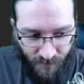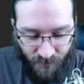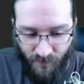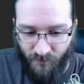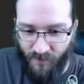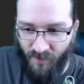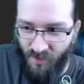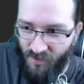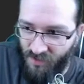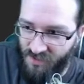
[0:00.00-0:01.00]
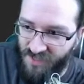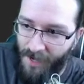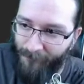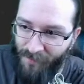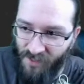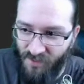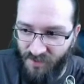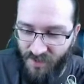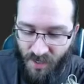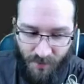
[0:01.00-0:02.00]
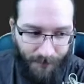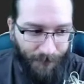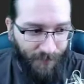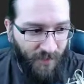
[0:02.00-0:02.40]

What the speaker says: for the top byte in the column.